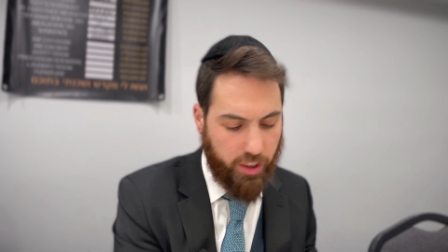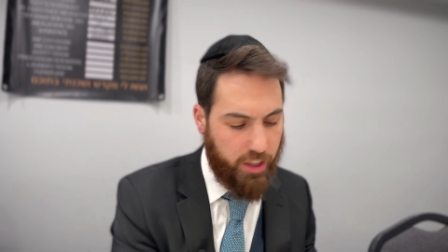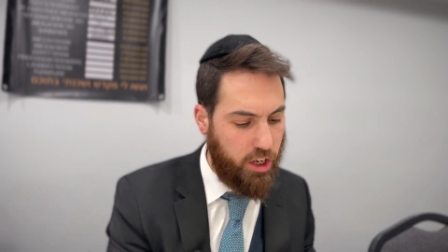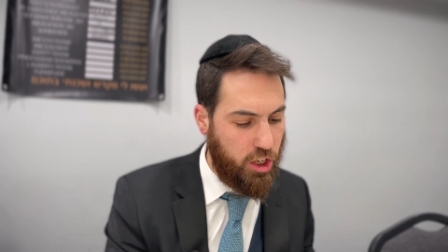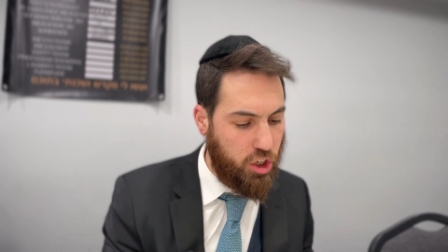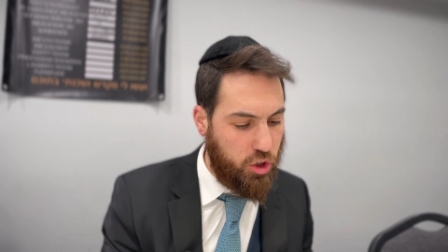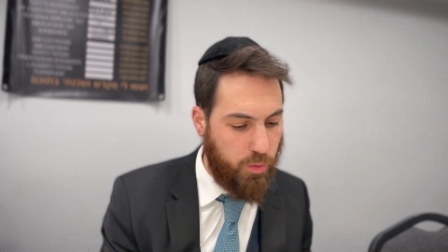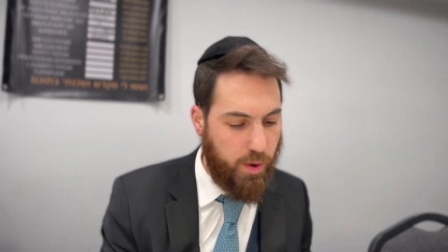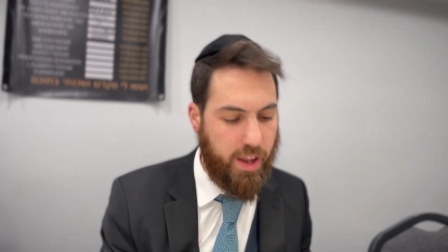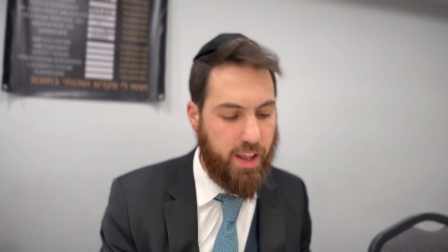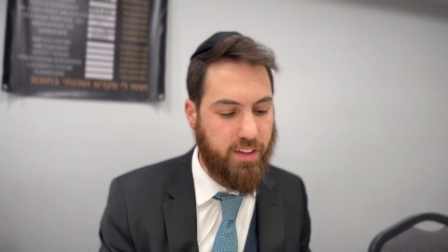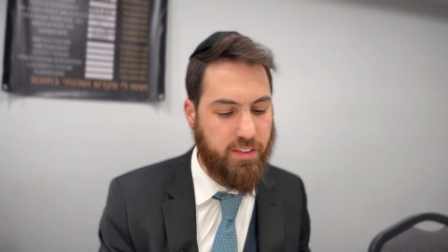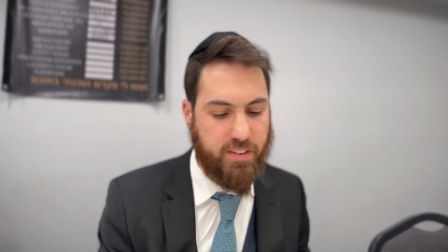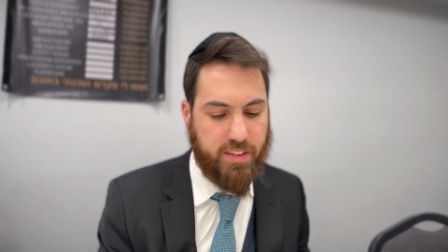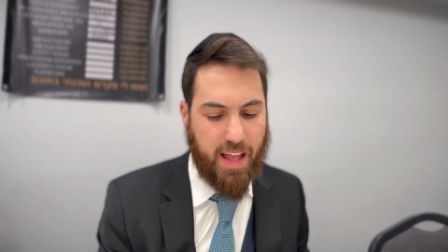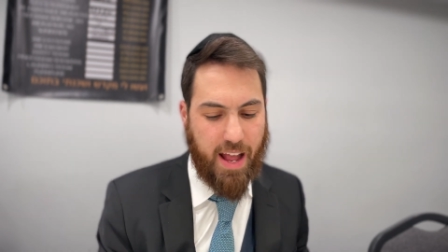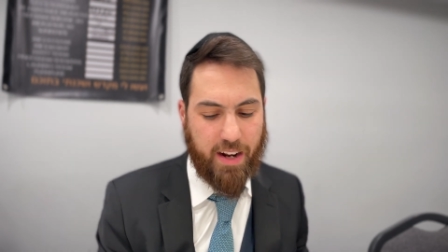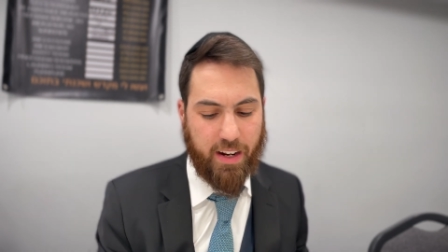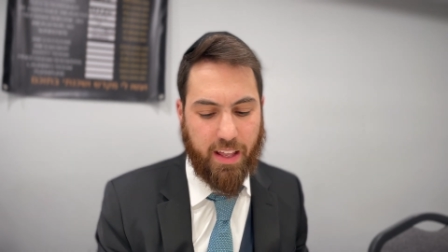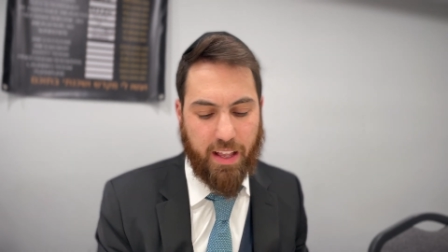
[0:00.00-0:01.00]
in agreement
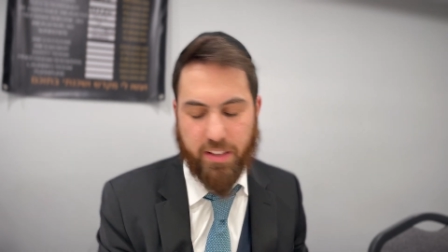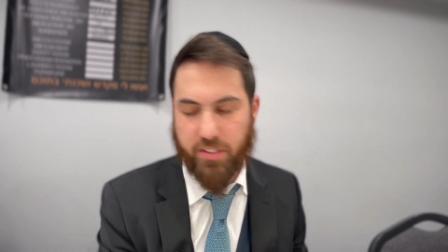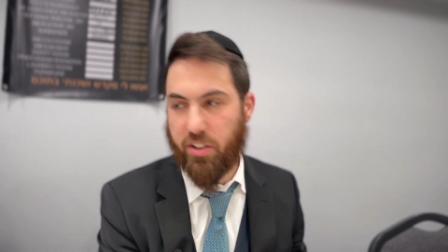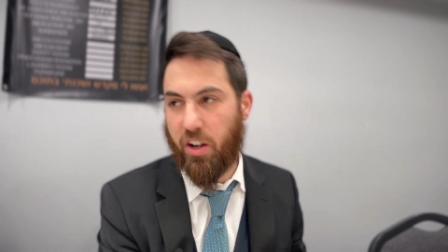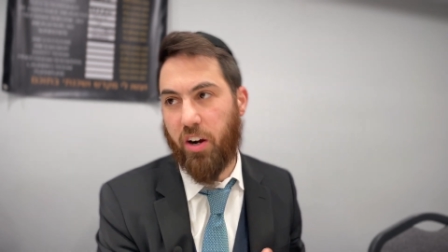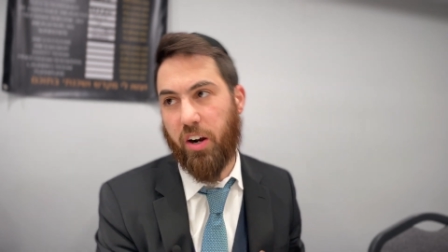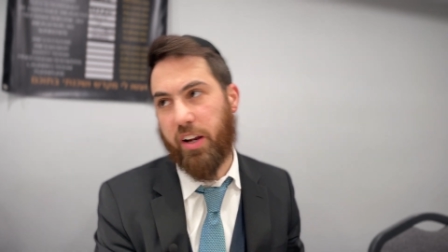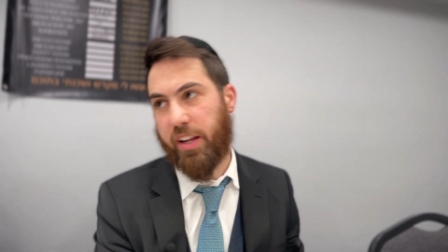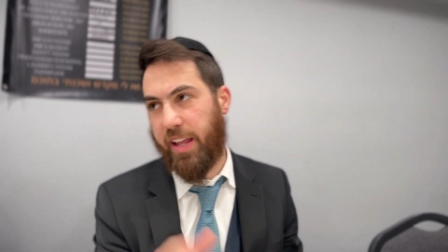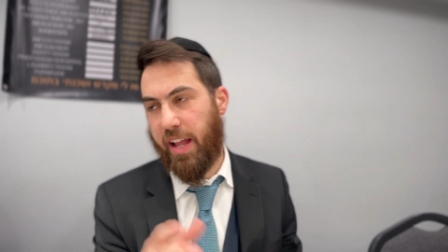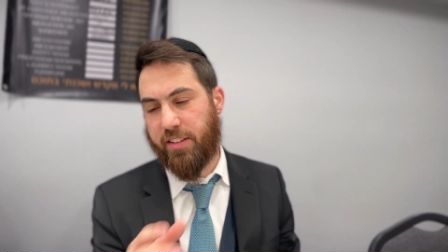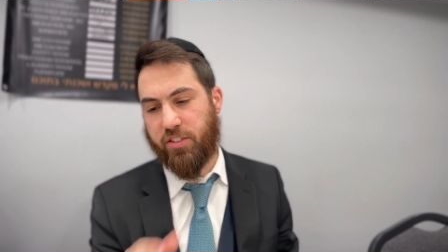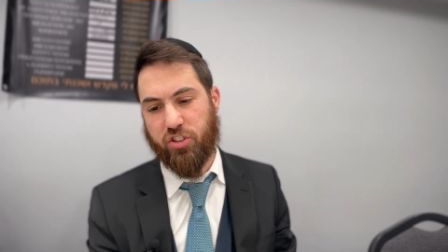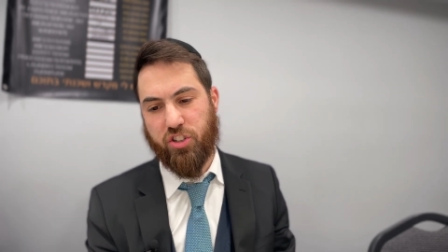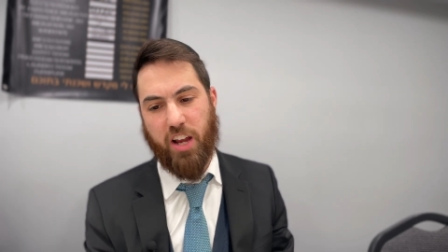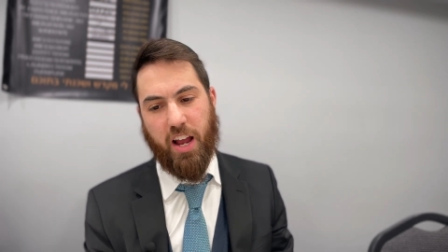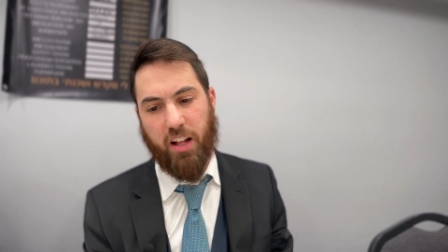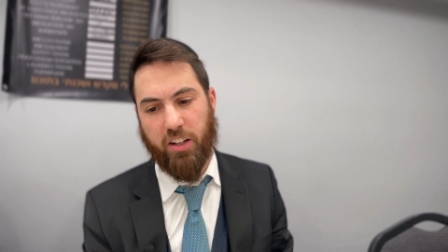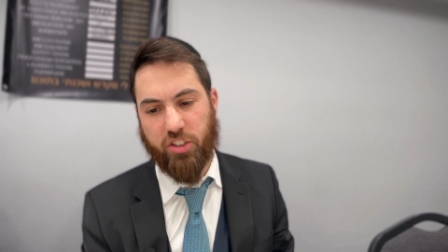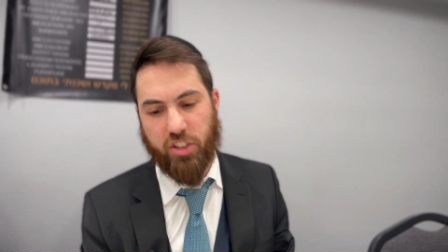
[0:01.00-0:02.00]
that Chazara gets
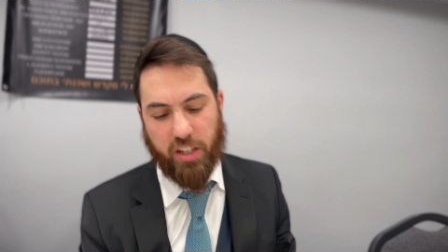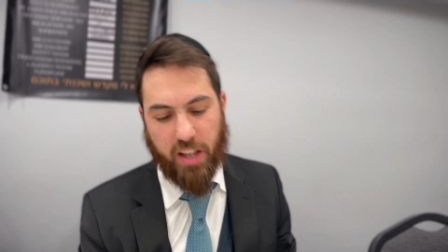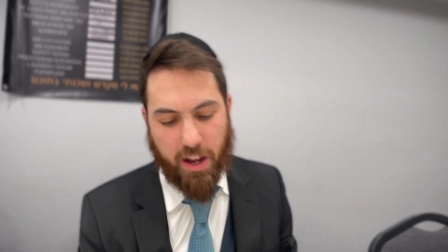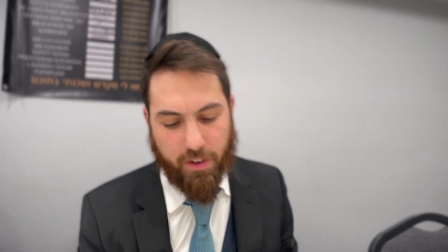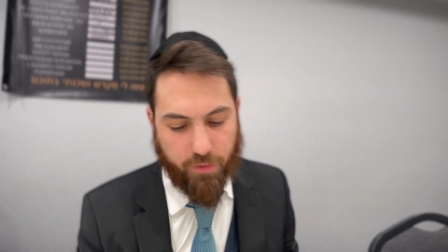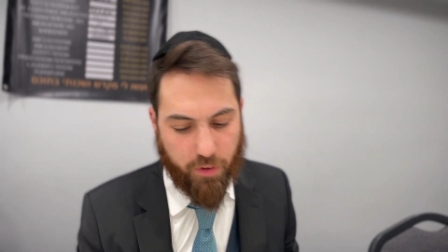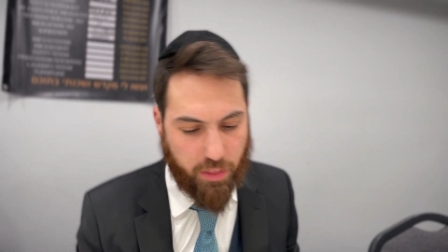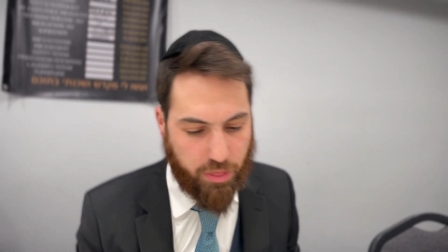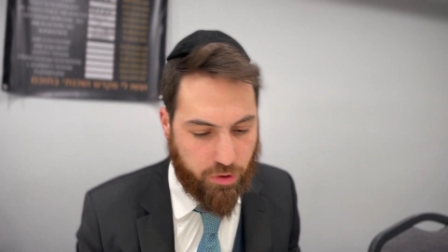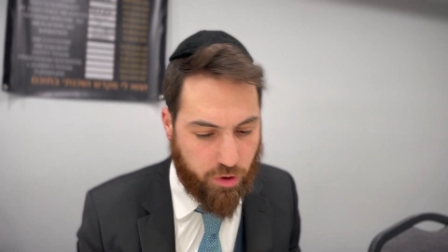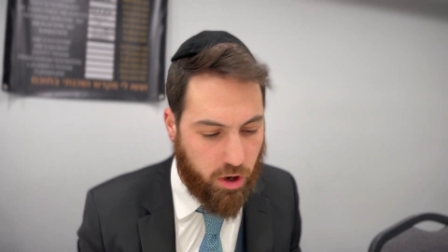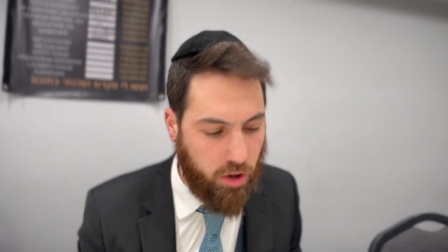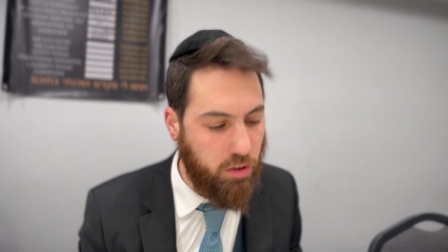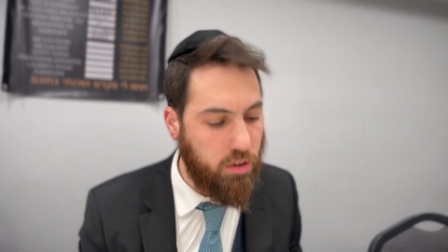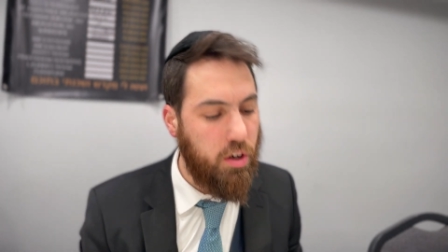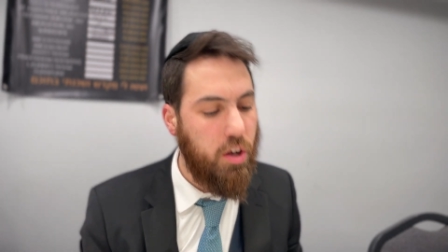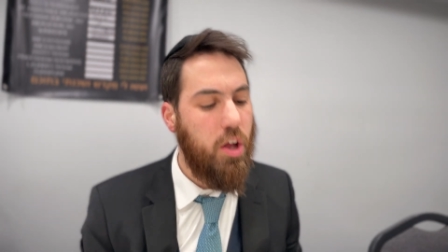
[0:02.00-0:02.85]
challenging halfway through.